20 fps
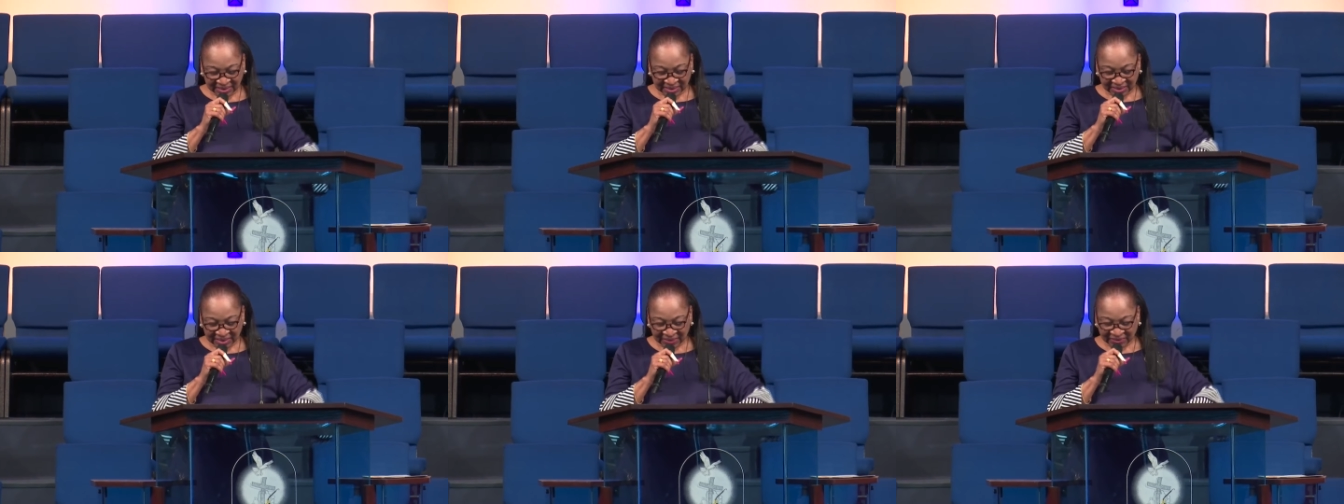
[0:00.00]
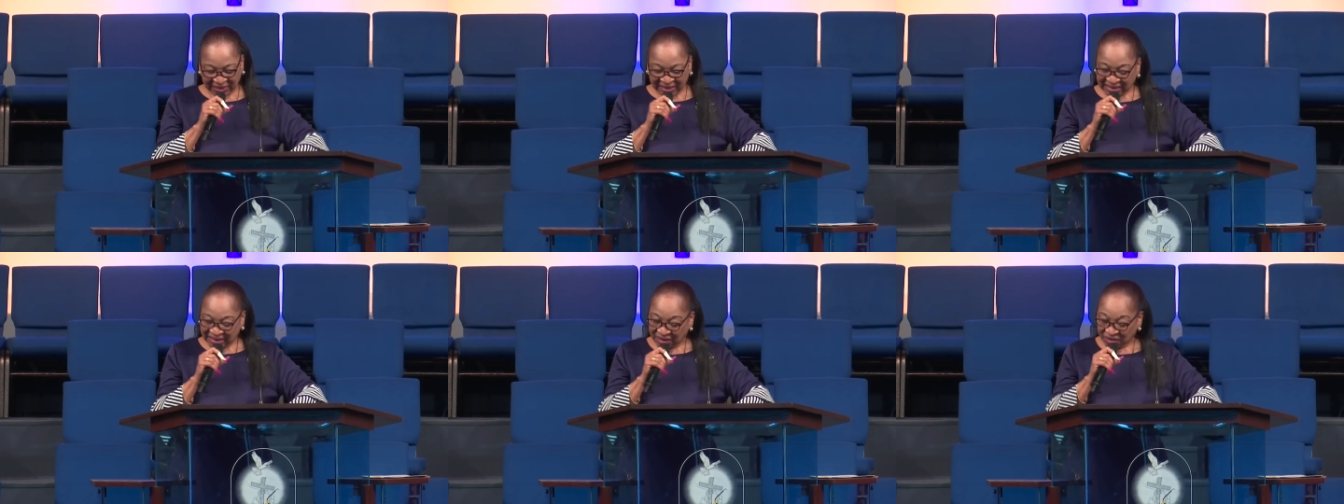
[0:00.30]

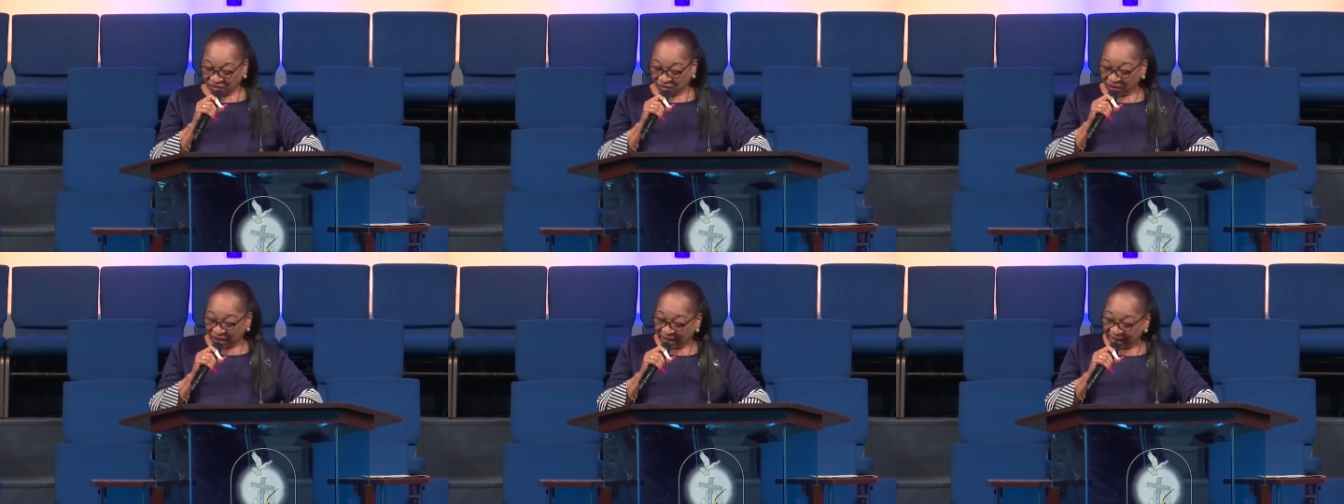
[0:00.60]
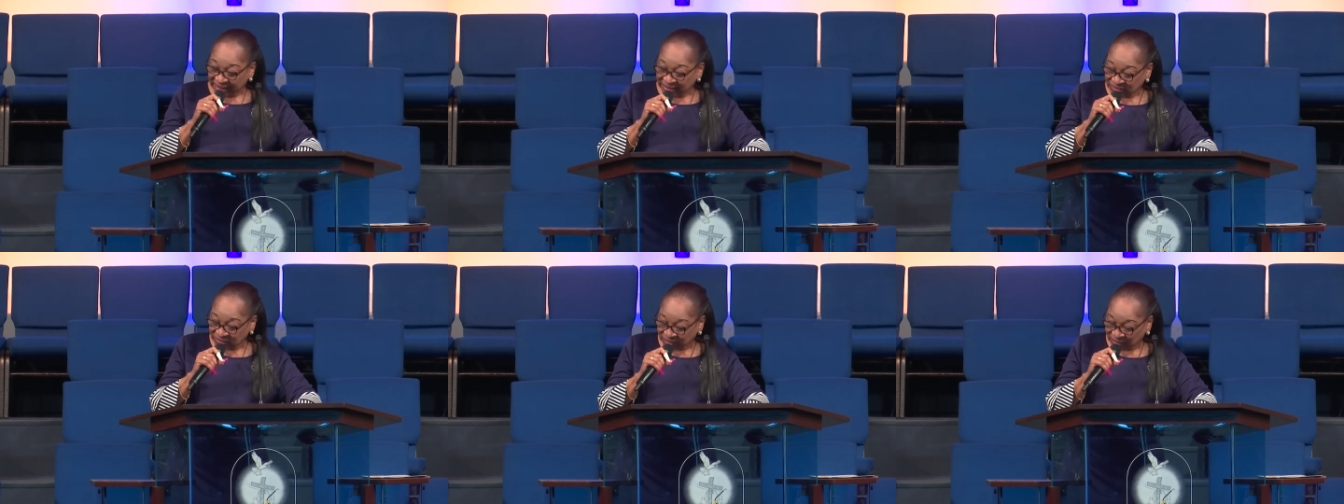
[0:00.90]
Then they
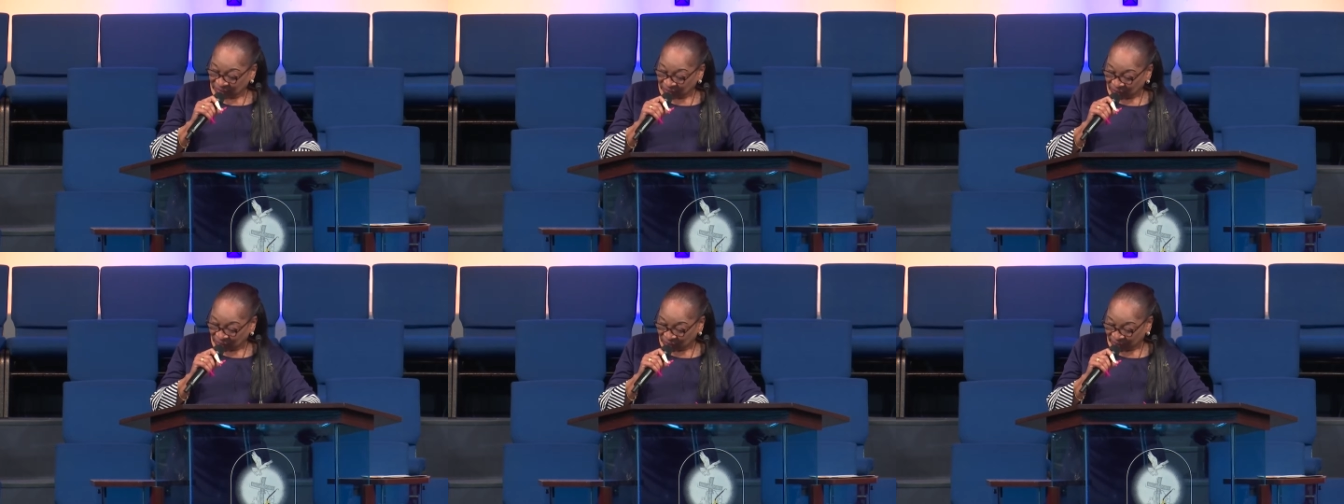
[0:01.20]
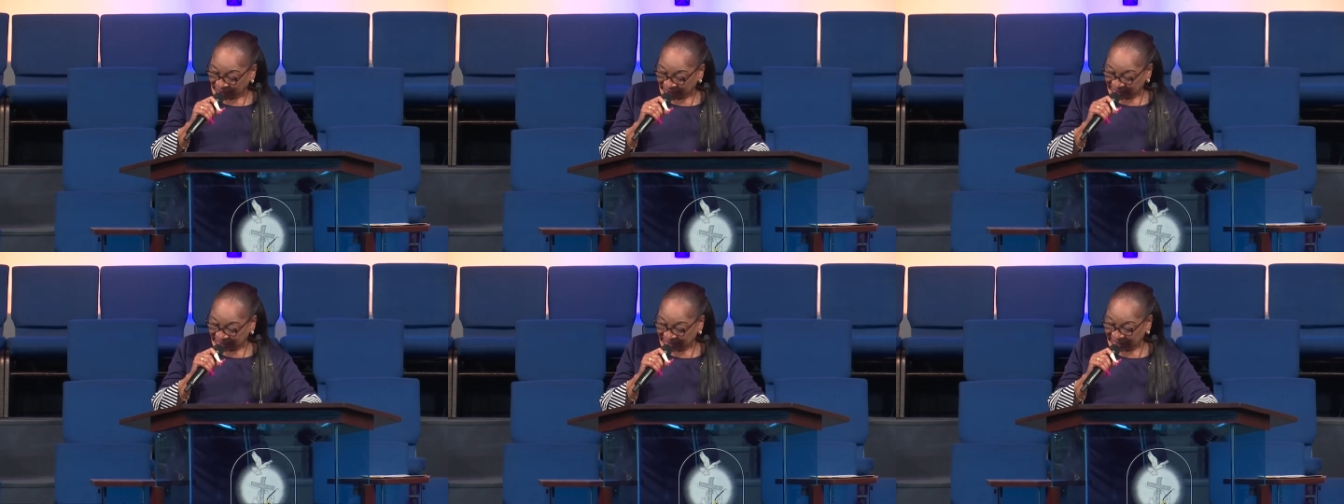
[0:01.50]
cried to the
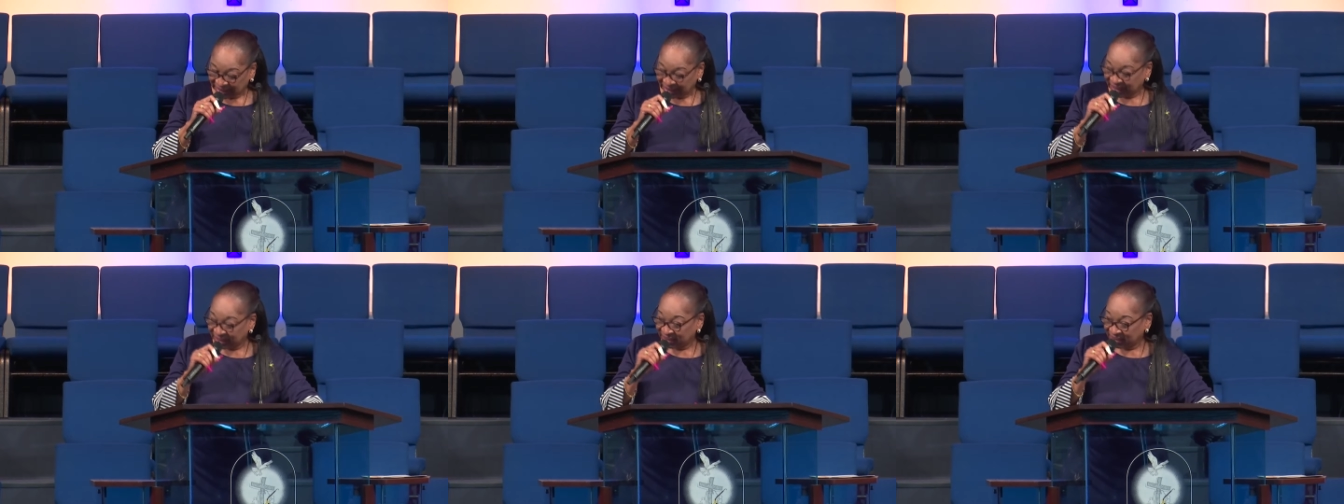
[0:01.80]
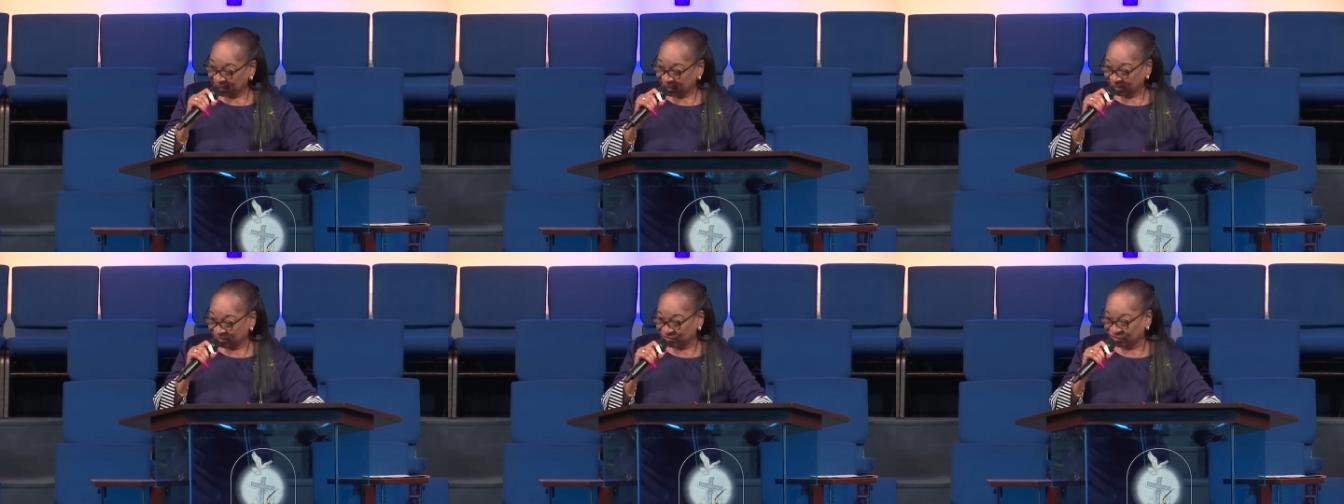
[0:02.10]
Lord in
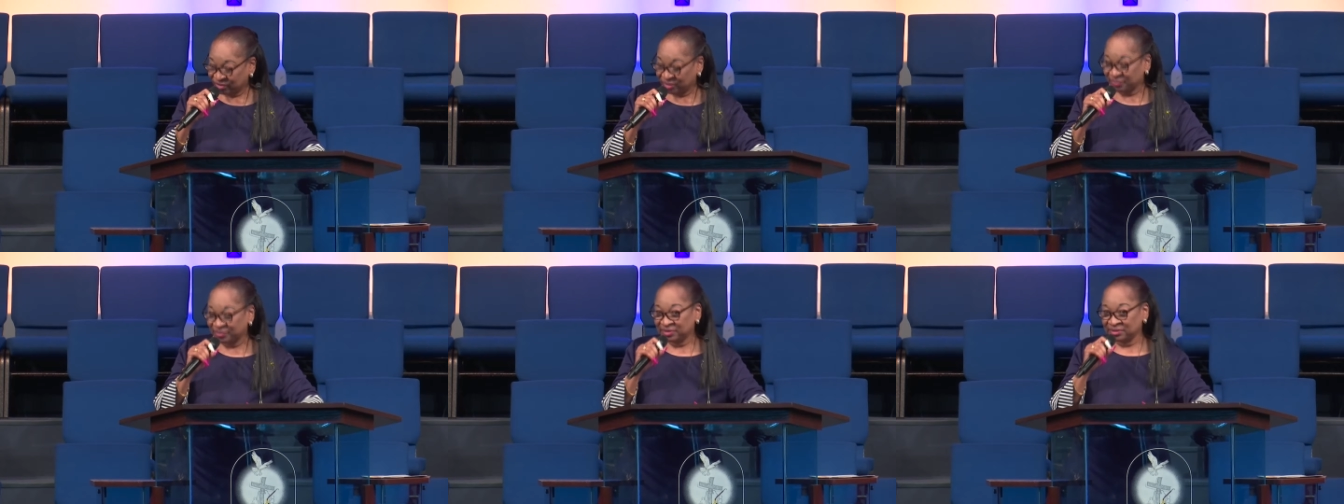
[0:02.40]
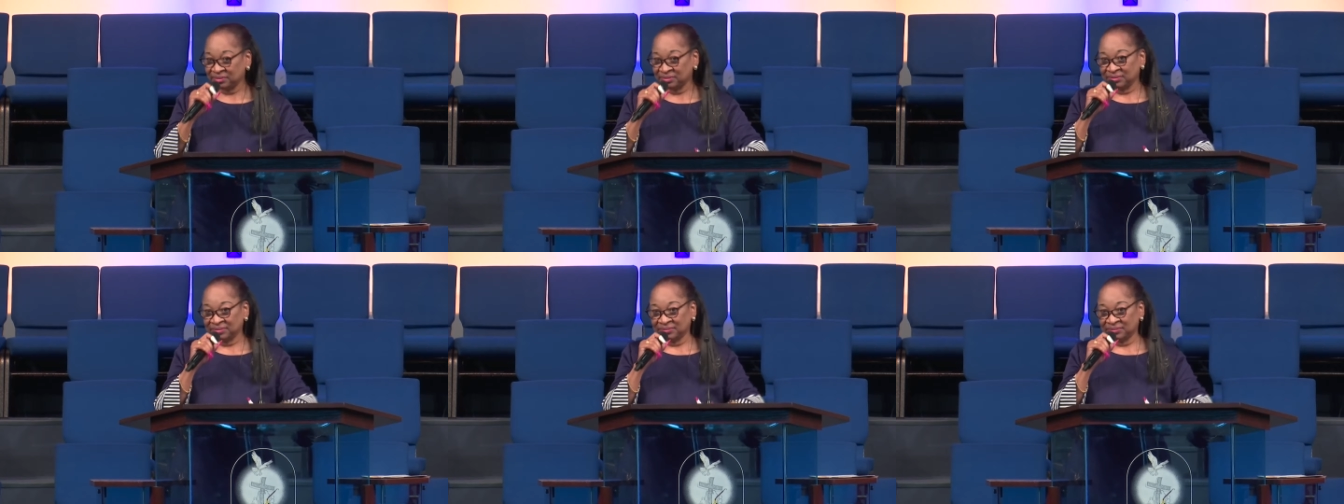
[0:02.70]
their trouble.